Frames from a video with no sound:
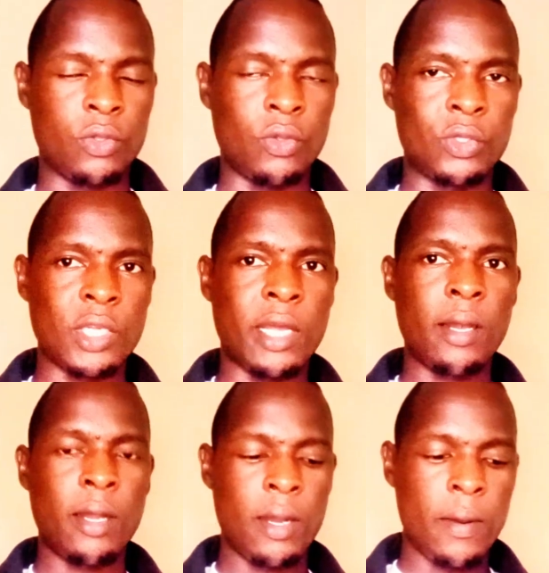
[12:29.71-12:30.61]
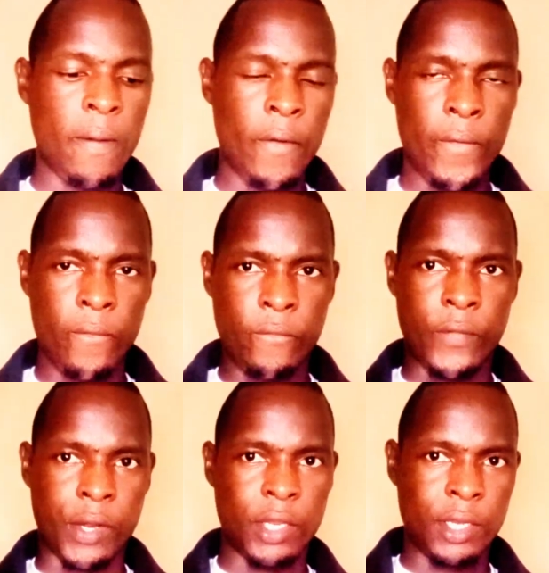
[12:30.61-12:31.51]
Those are
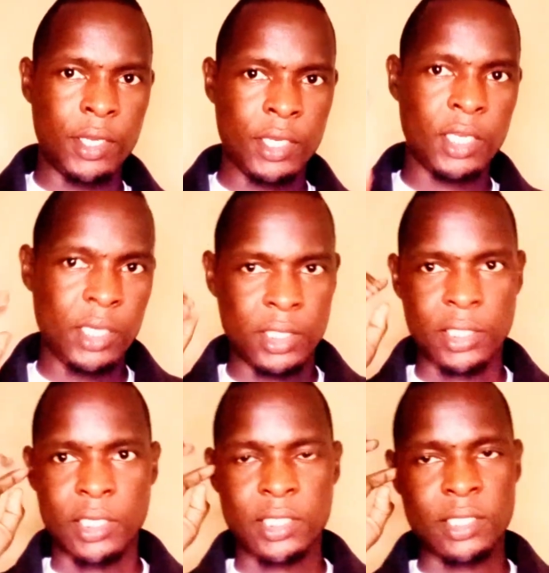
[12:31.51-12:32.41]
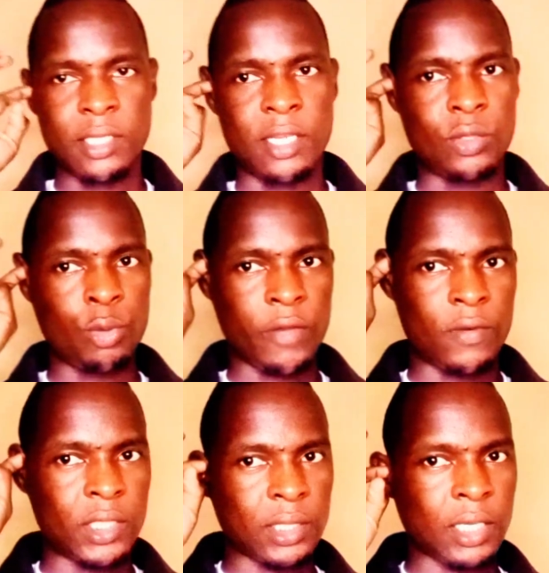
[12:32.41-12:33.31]
3 indices that we have
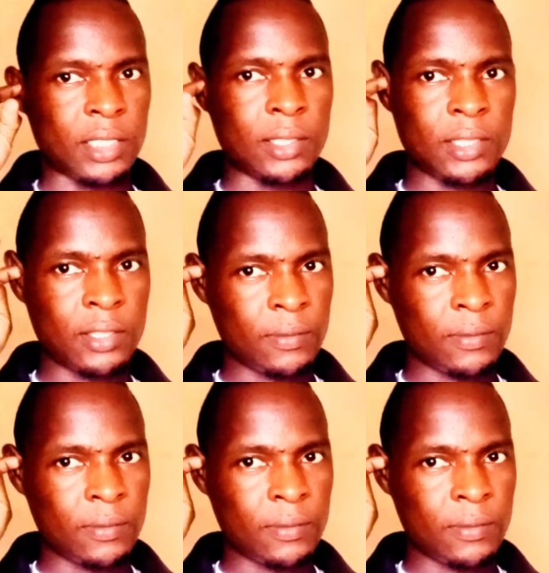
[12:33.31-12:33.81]
discussed.